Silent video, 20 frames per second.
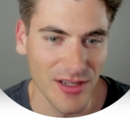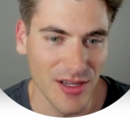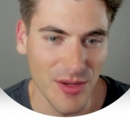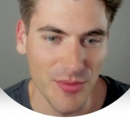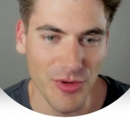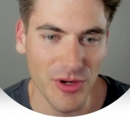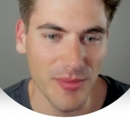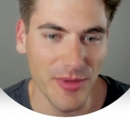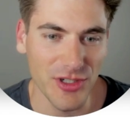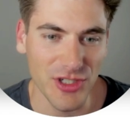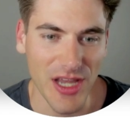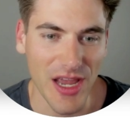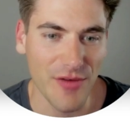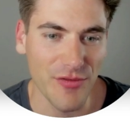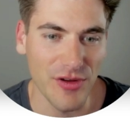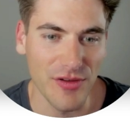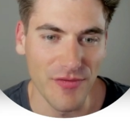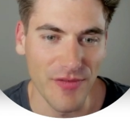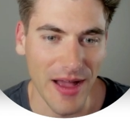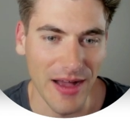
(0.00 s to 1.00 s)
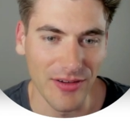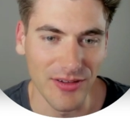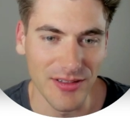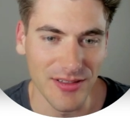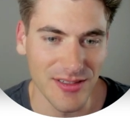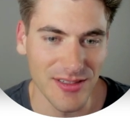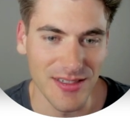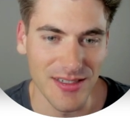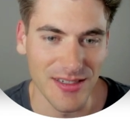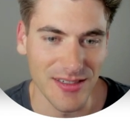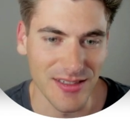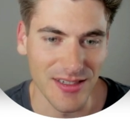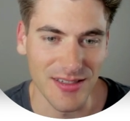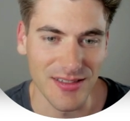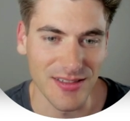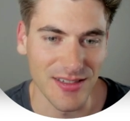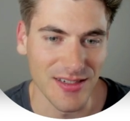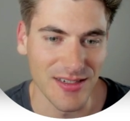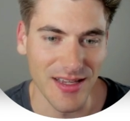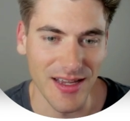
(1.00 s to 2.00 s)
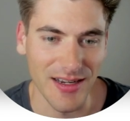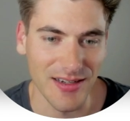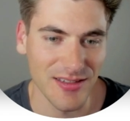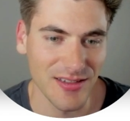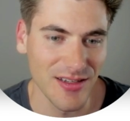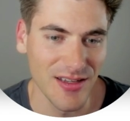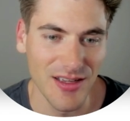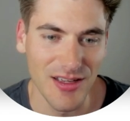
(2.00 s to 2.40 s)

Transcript: pretty much every valid CSS syntax.